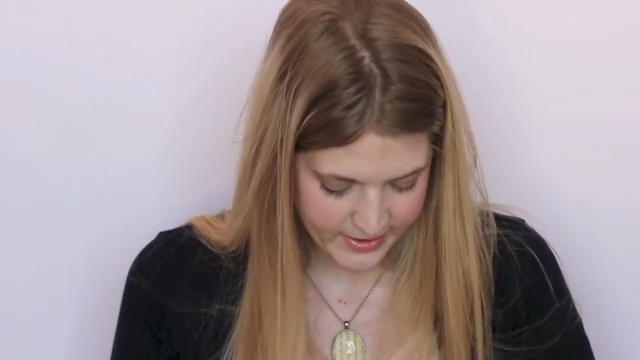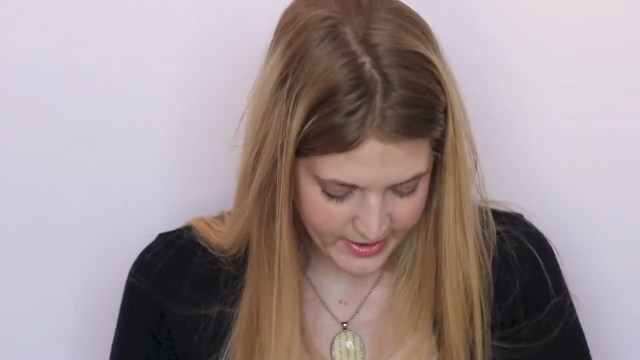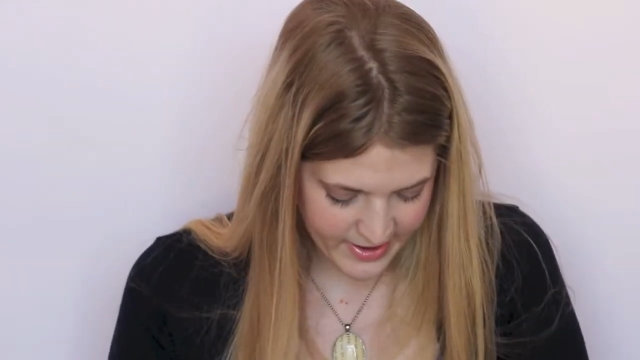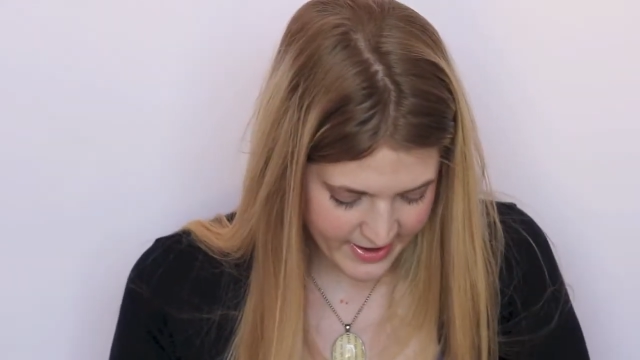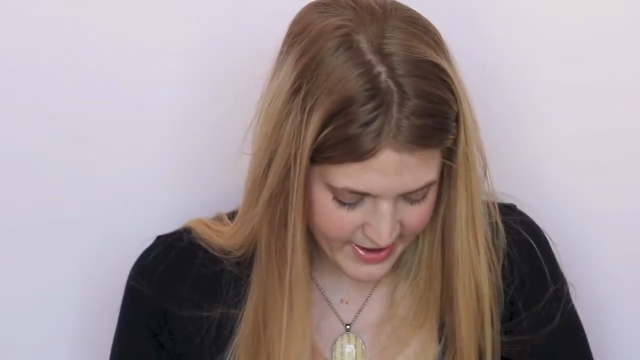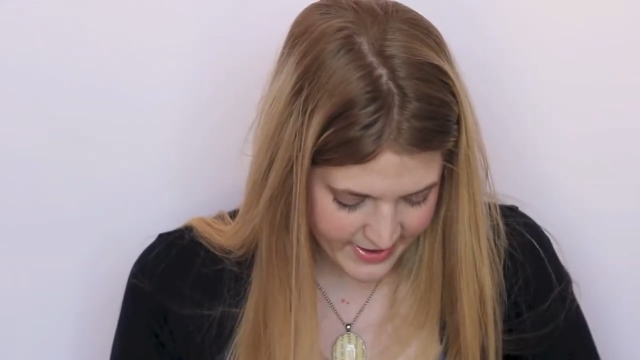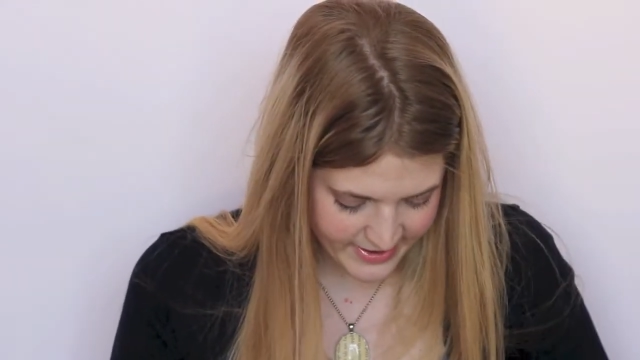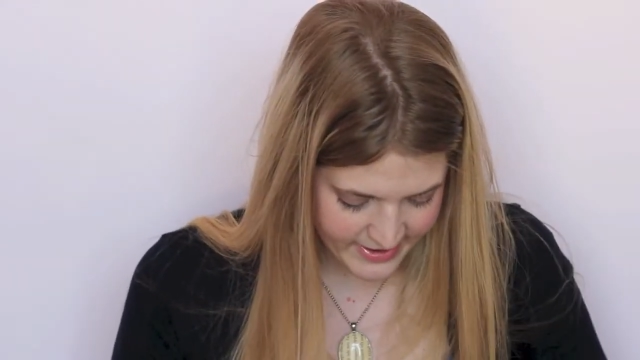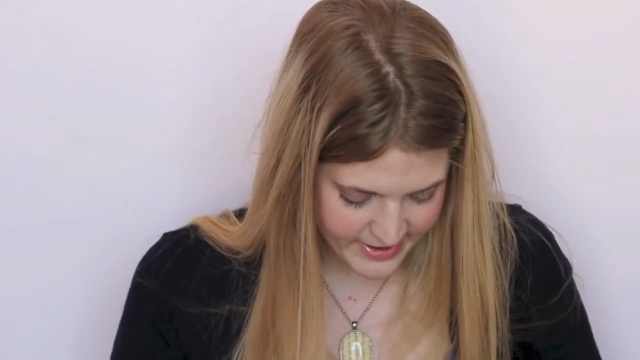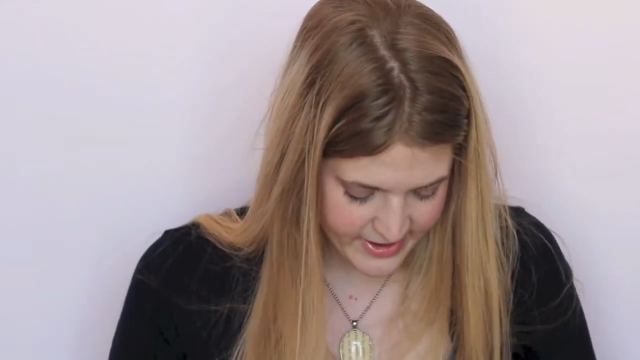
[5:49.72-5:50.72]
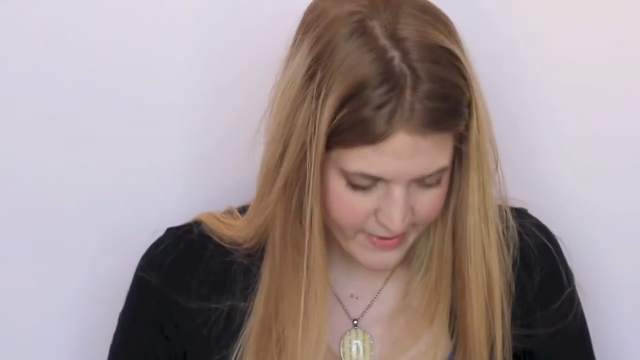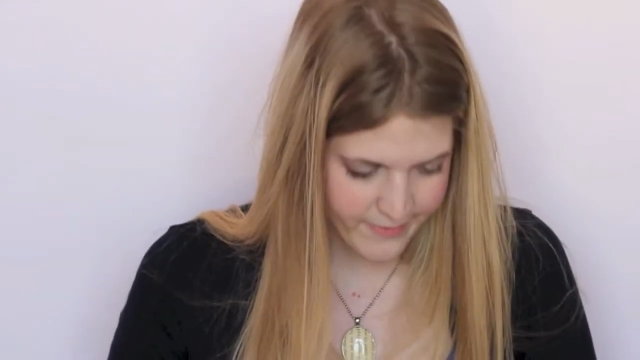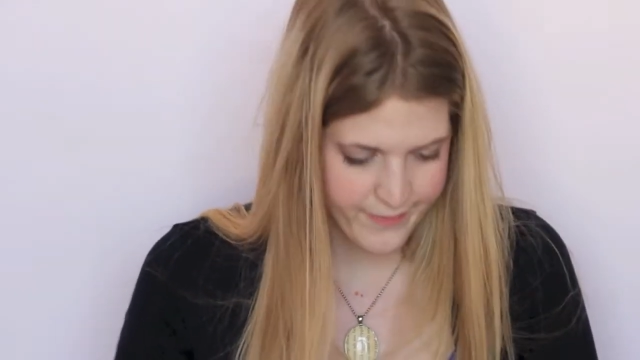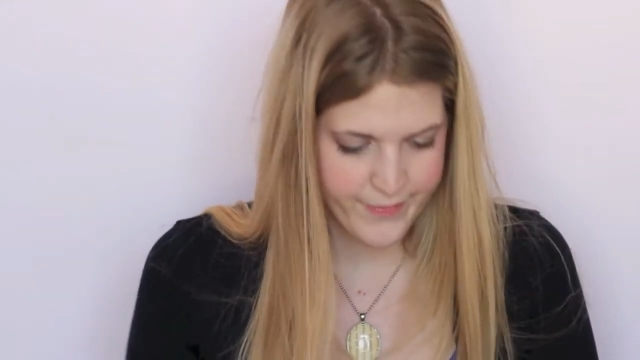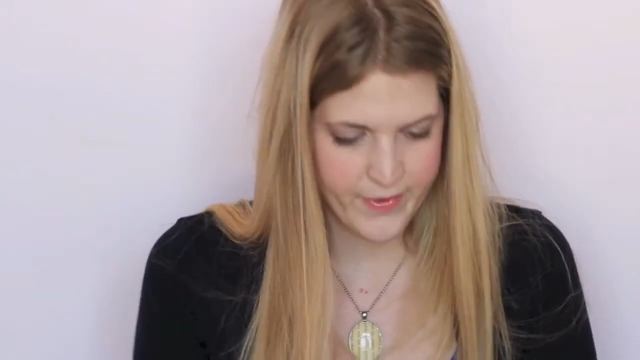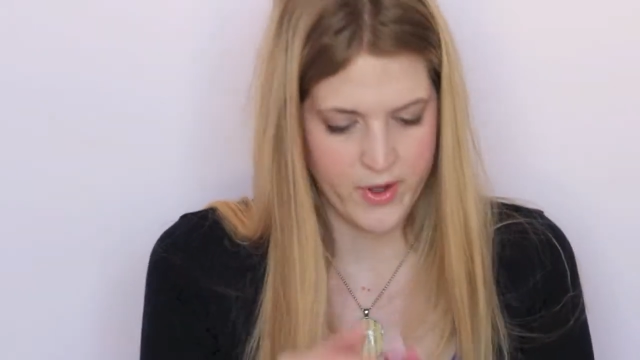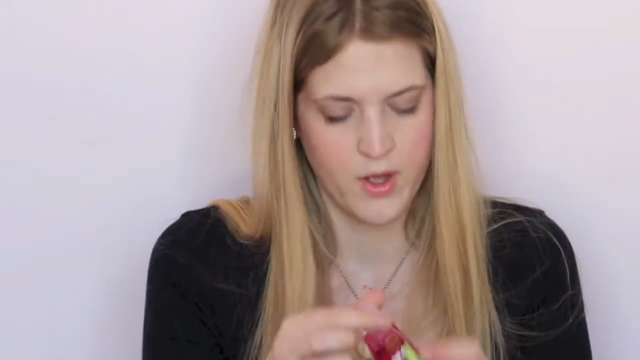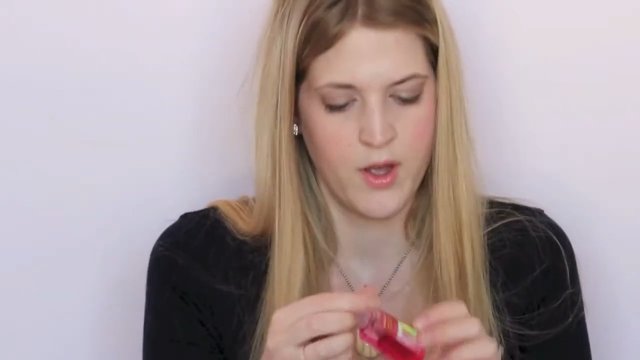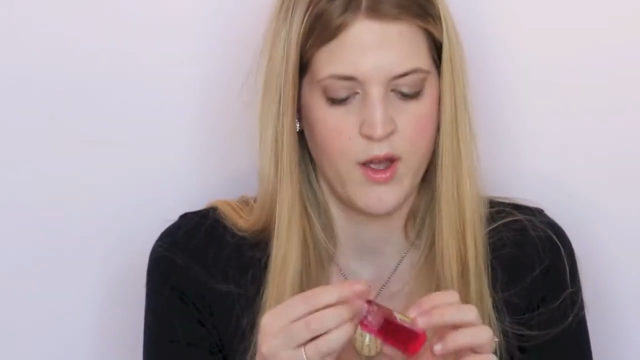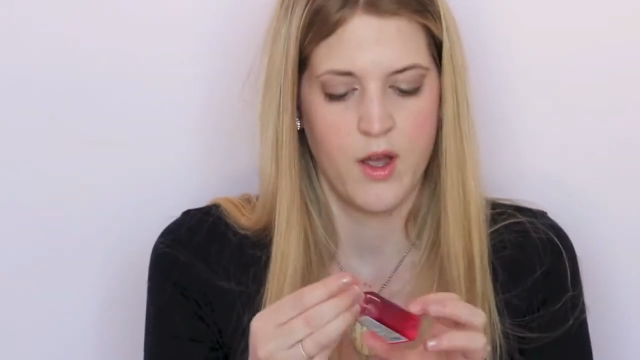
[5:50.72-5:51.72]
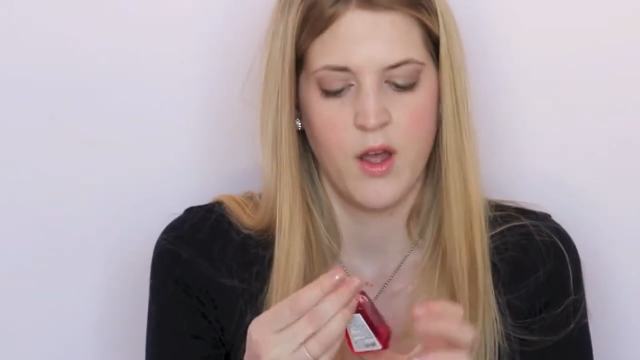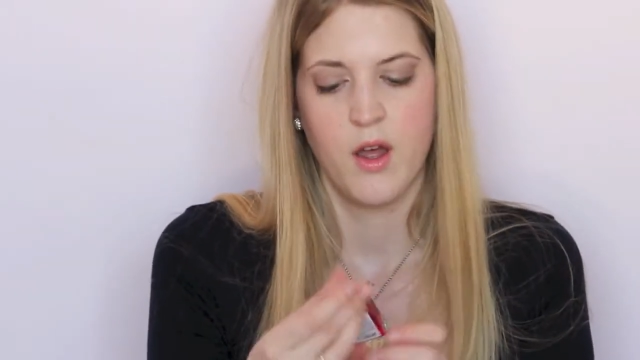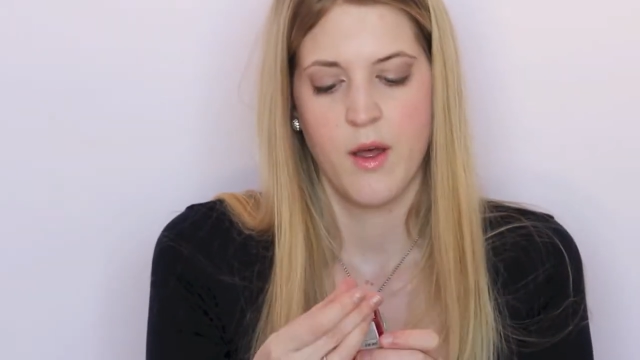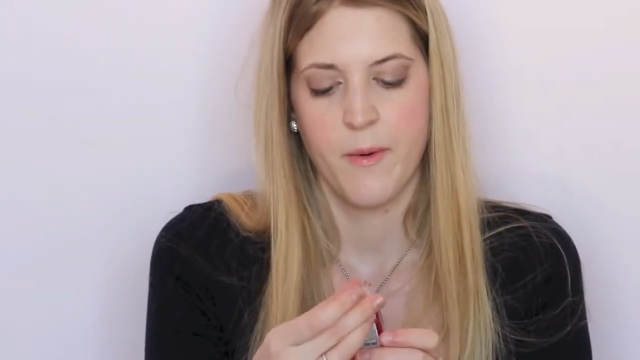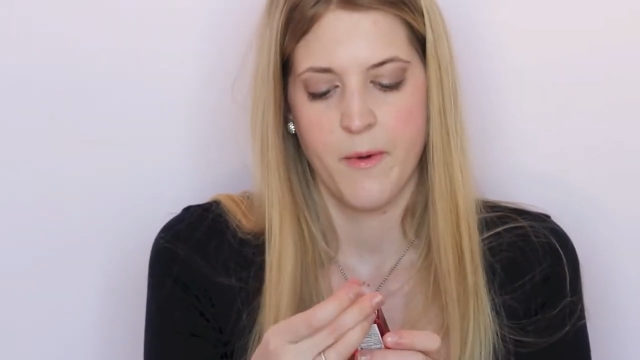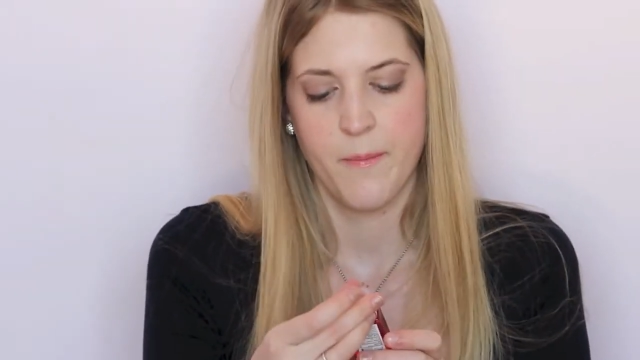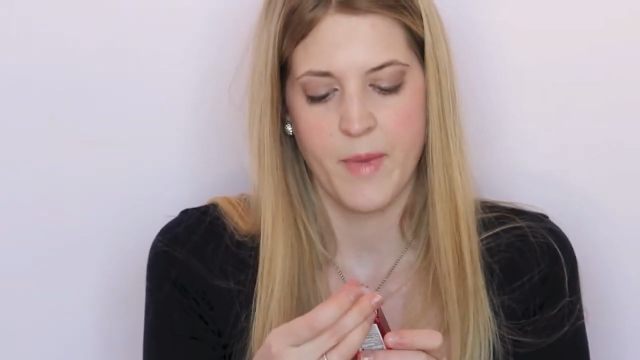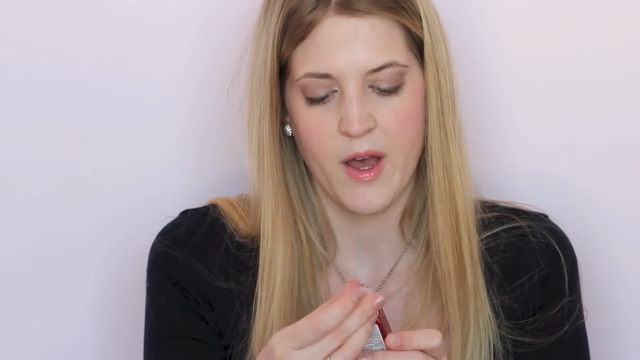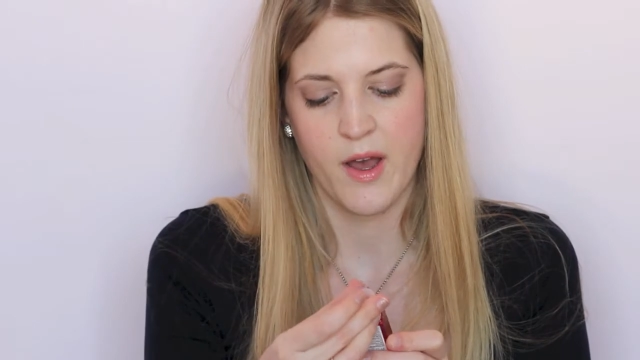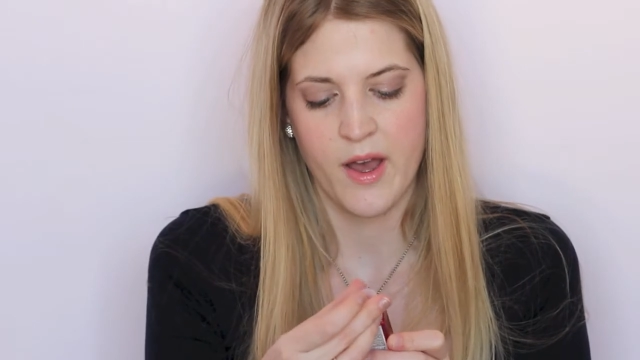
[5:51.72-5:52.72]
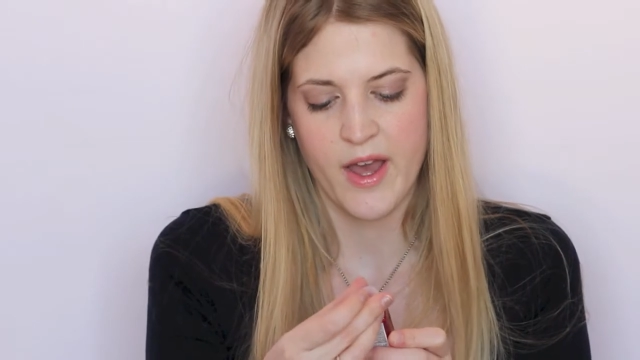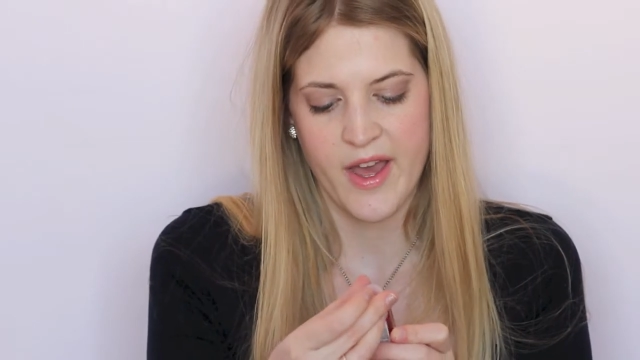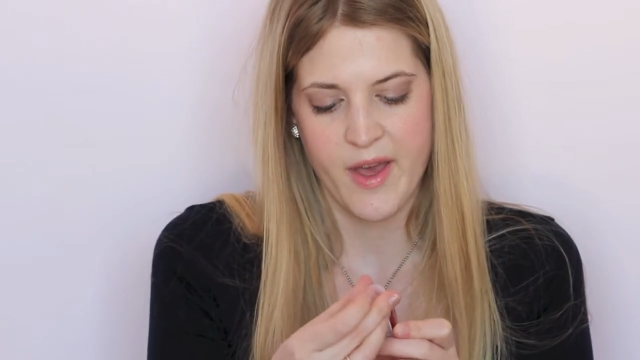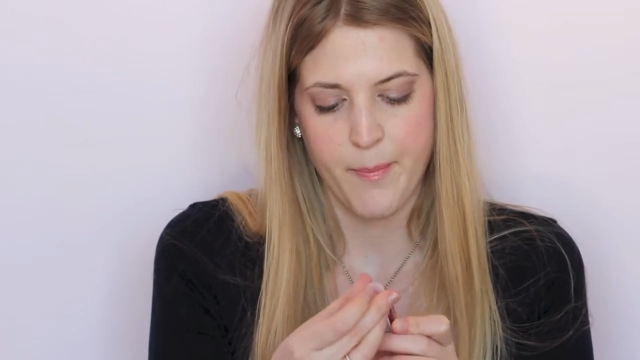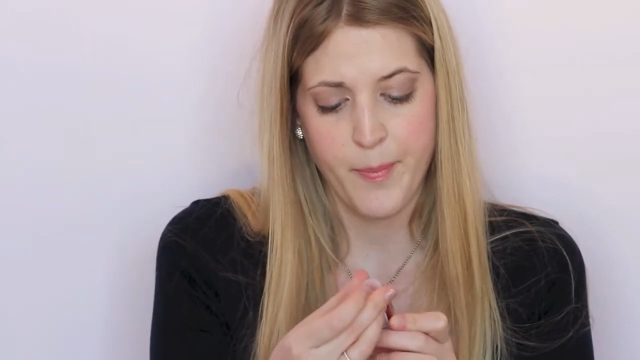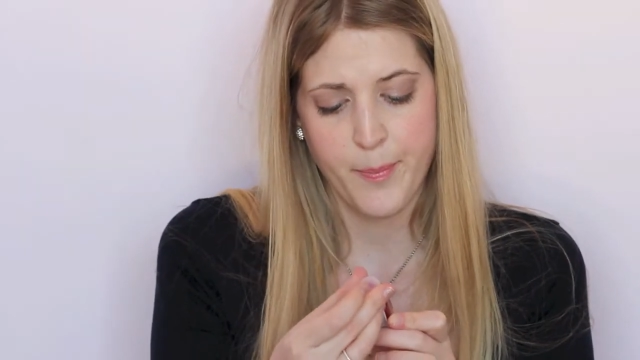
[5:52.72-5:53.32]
I have my